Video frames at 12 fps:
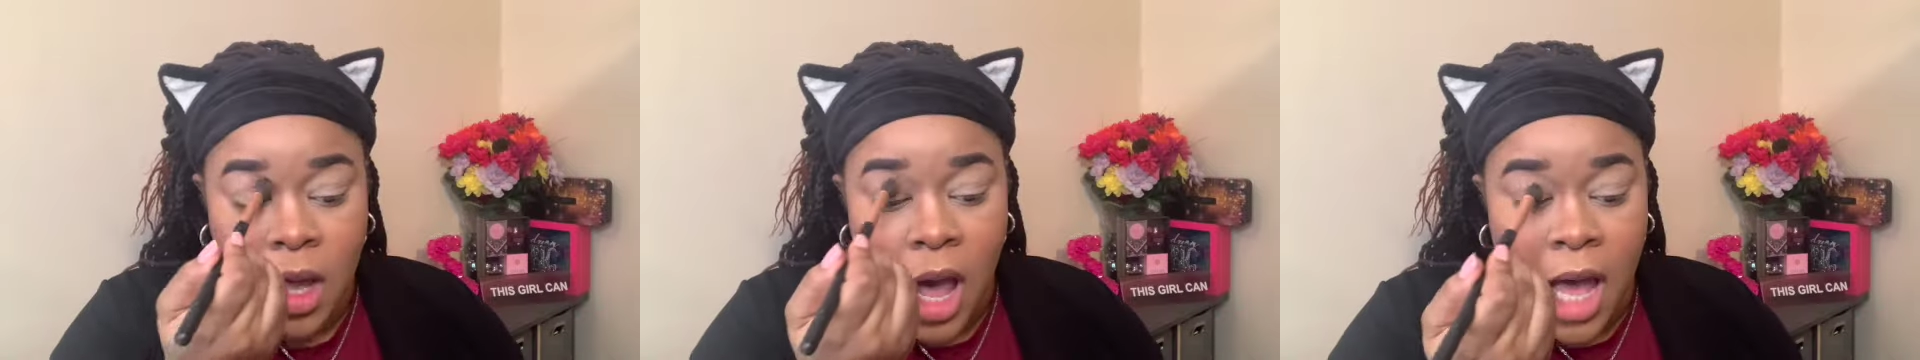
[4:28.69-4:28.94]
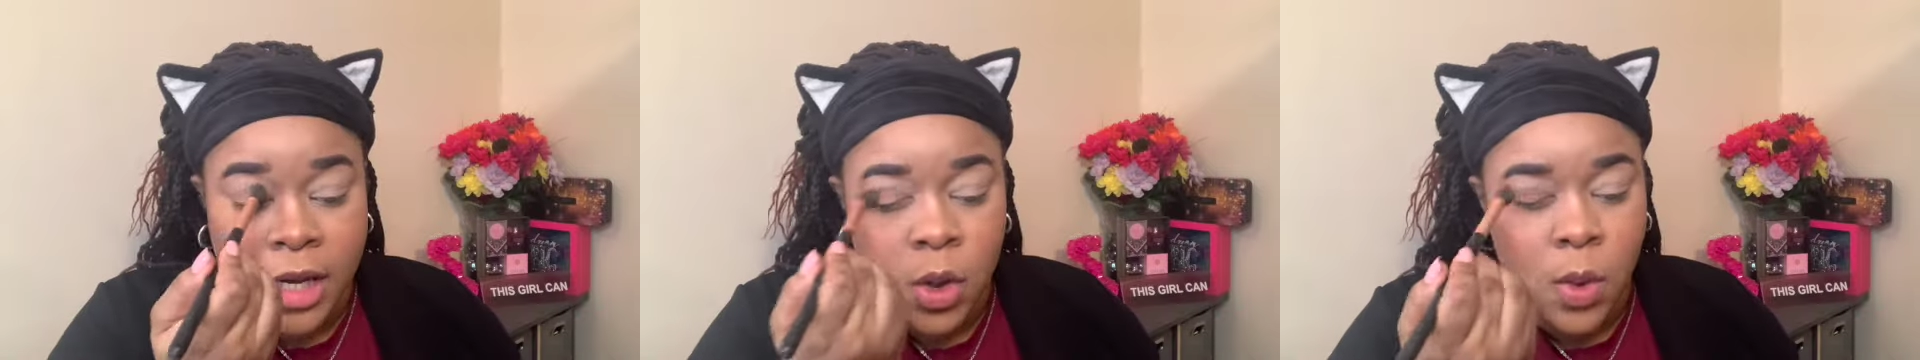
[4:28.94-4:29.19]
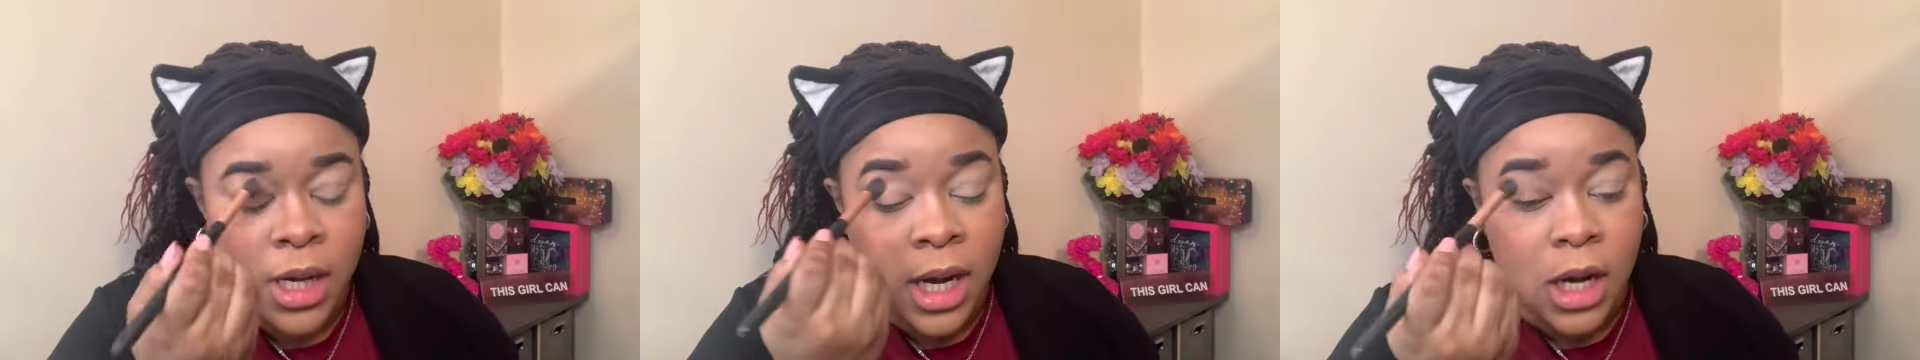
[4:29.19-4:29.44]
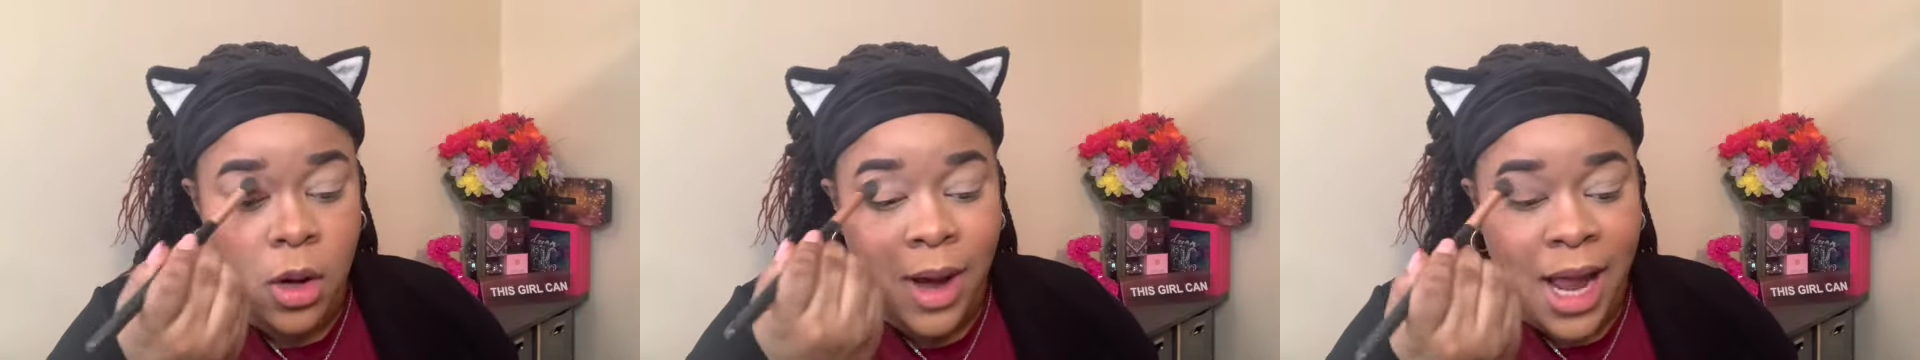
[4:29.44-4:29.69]
I do want to
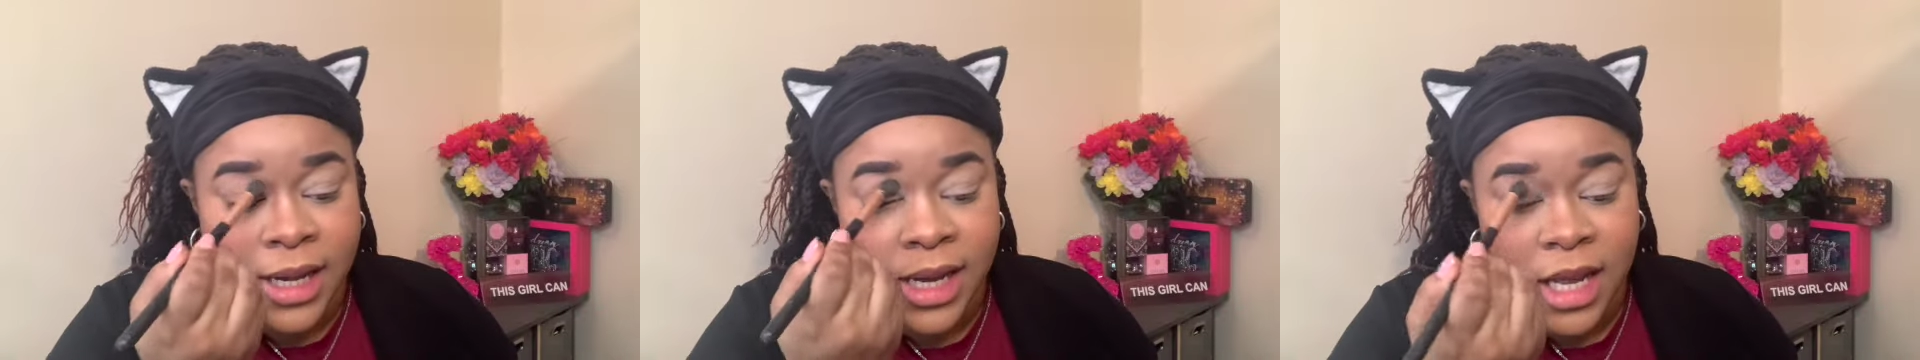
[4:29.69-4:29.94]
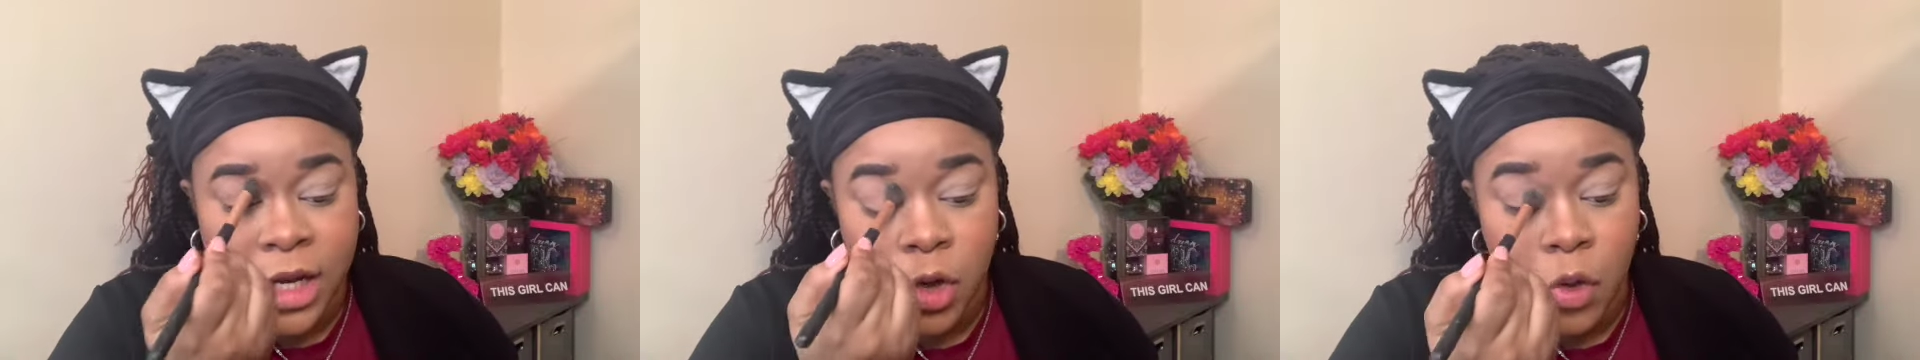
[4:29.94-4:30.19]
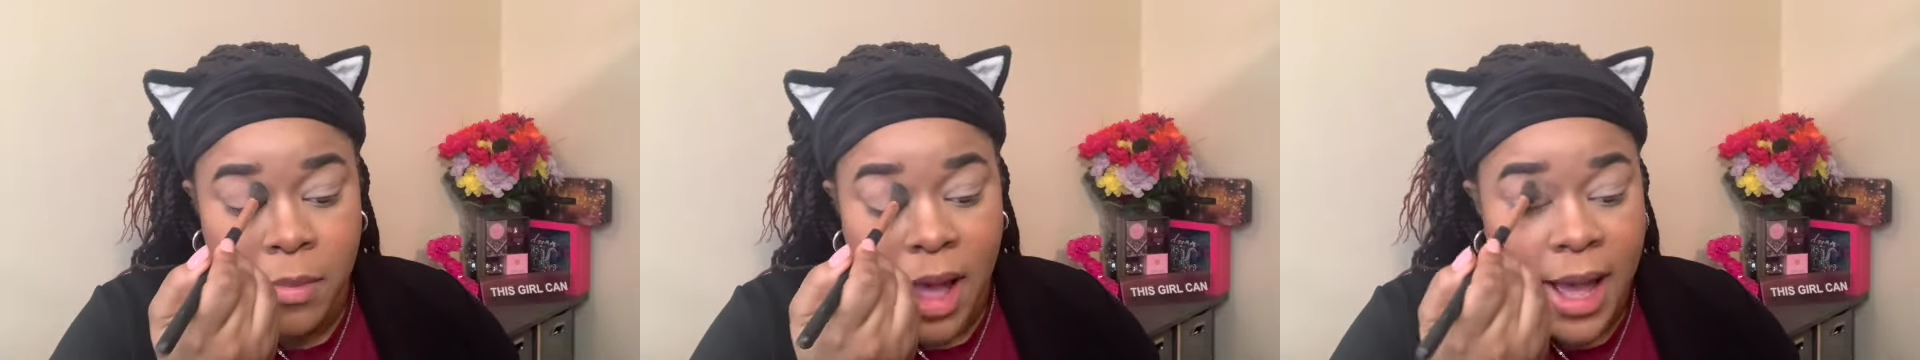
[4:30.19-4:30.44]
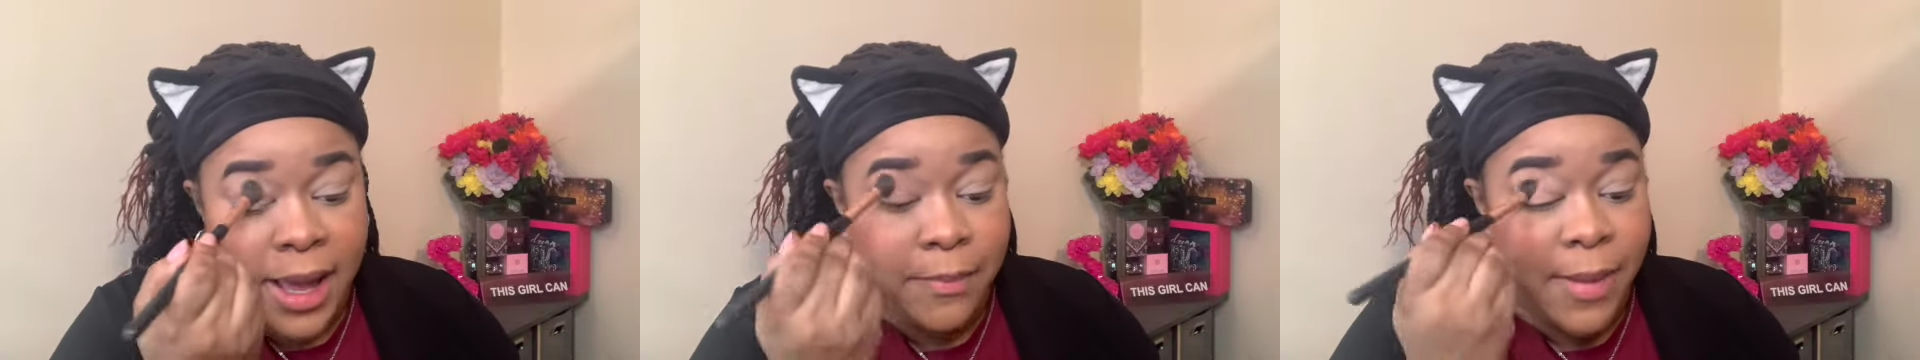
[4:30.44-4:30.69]
note I did do
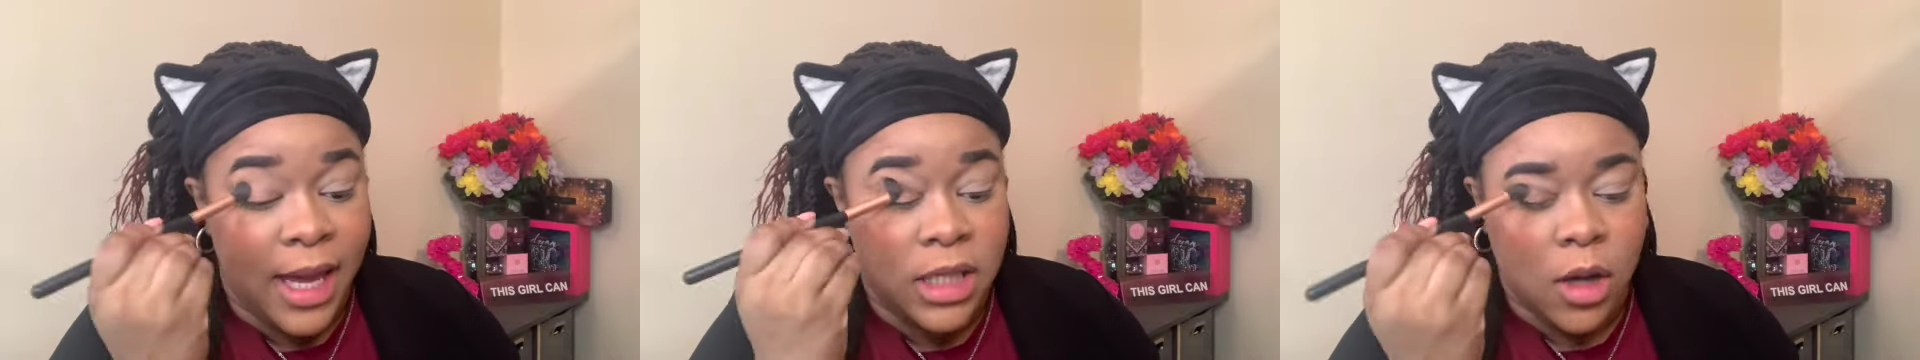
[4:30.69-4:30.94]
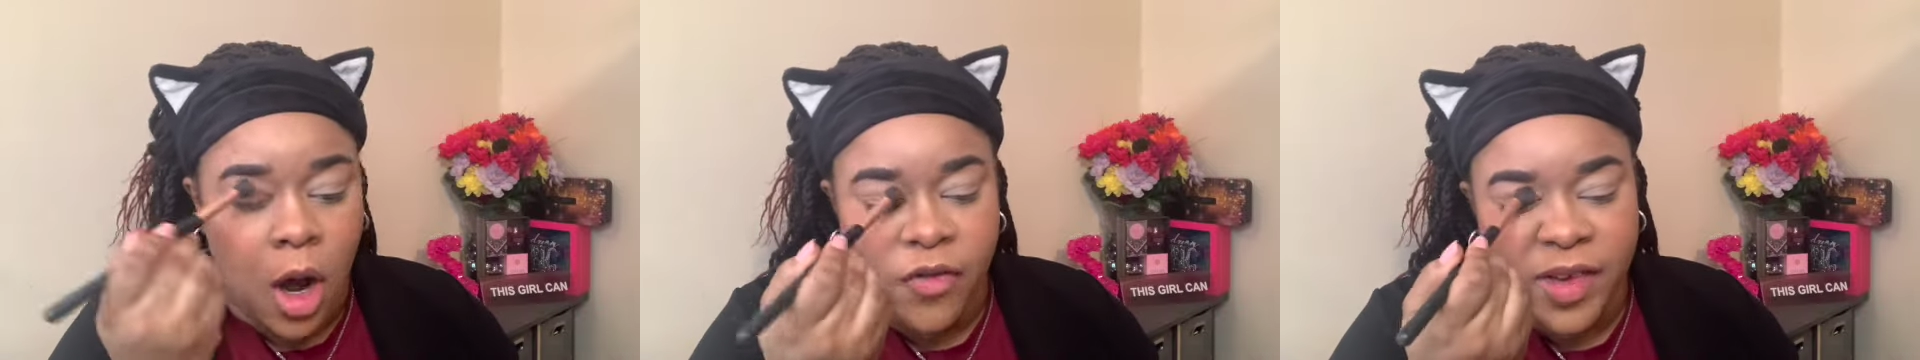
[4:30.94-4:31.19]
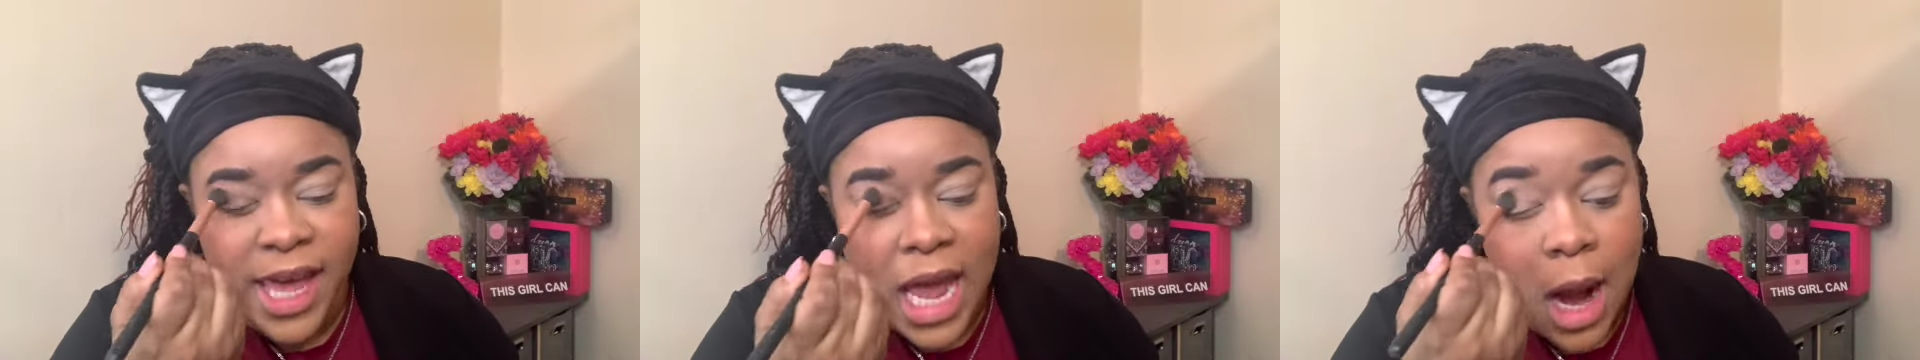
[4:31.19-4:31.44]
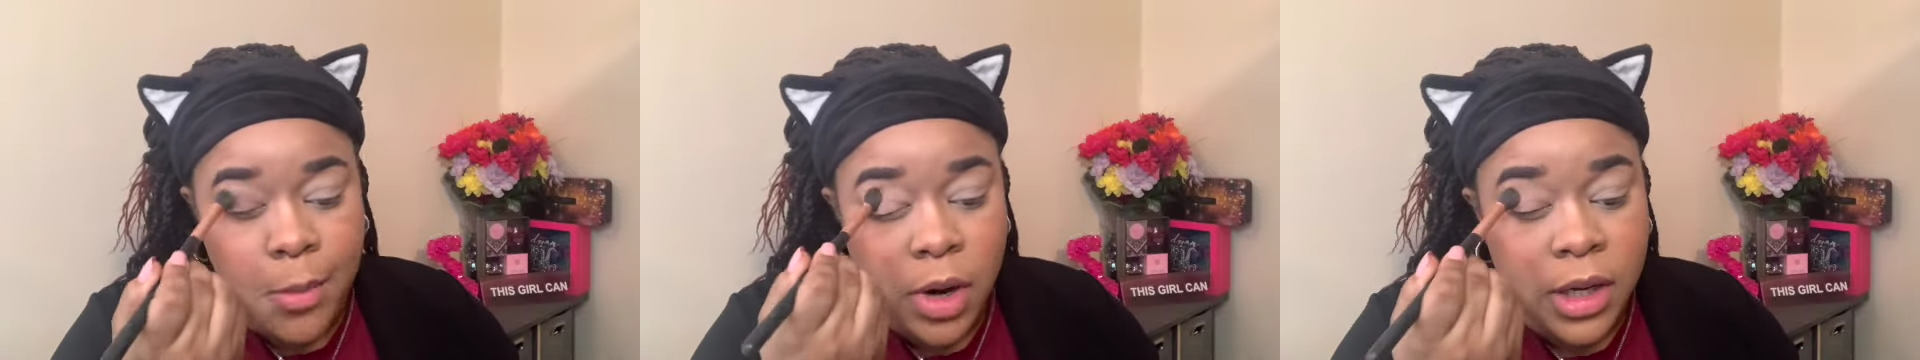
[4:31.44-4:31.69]
my base off
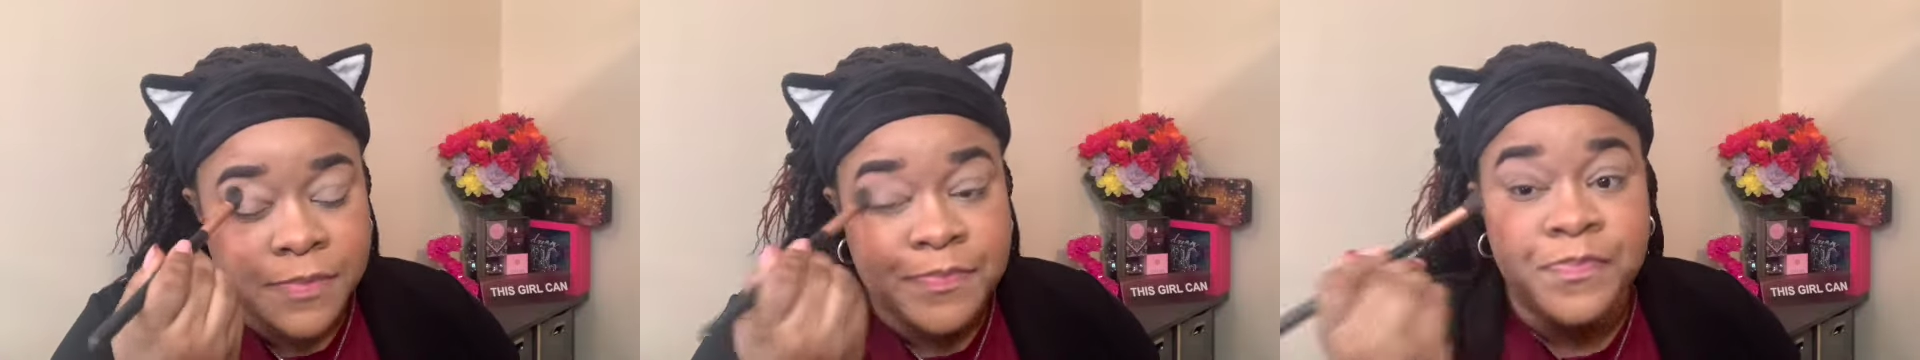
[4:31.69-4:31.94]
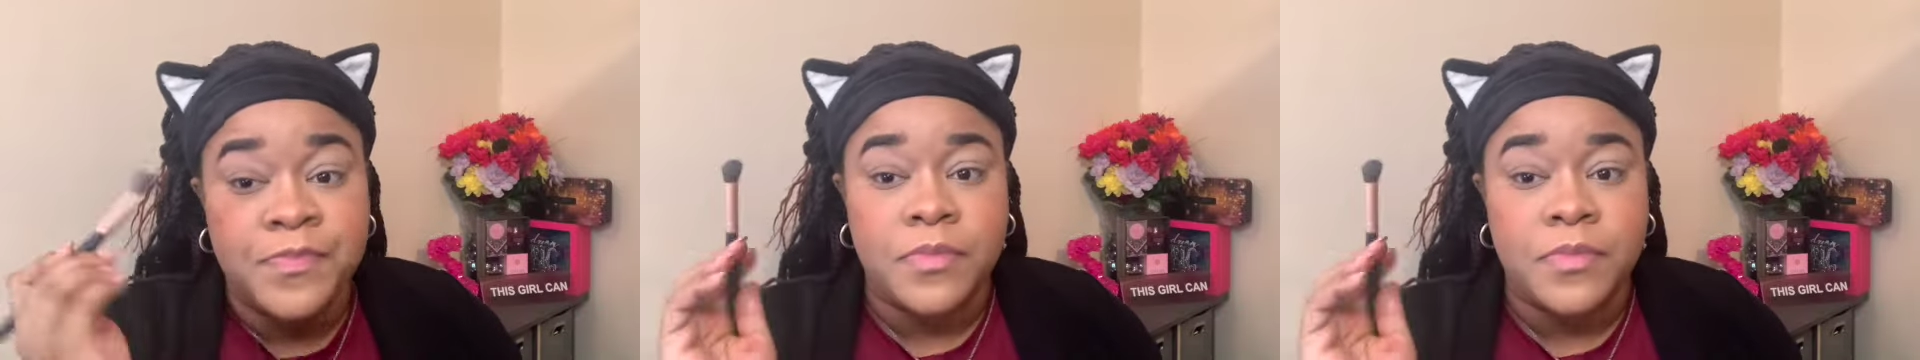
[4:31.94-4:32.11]
camera.